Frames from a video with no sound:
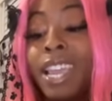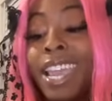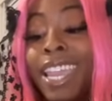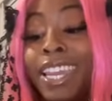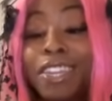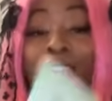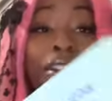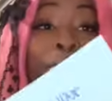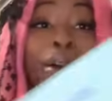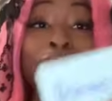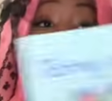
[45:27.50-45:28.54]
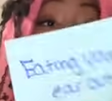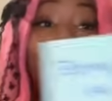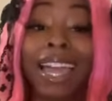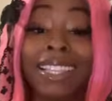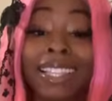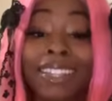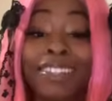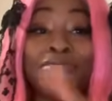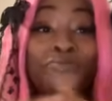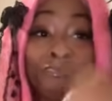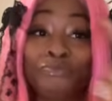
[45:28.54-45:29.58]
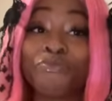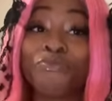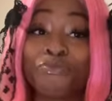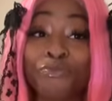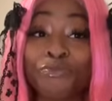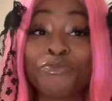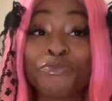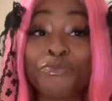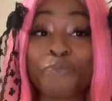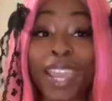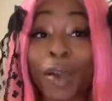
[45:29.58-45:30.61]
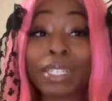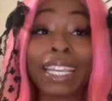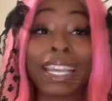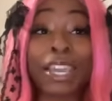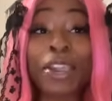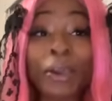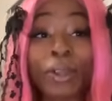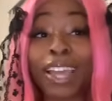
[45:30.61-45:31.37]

Eating your ear out. Somebody could like the make out with your ear.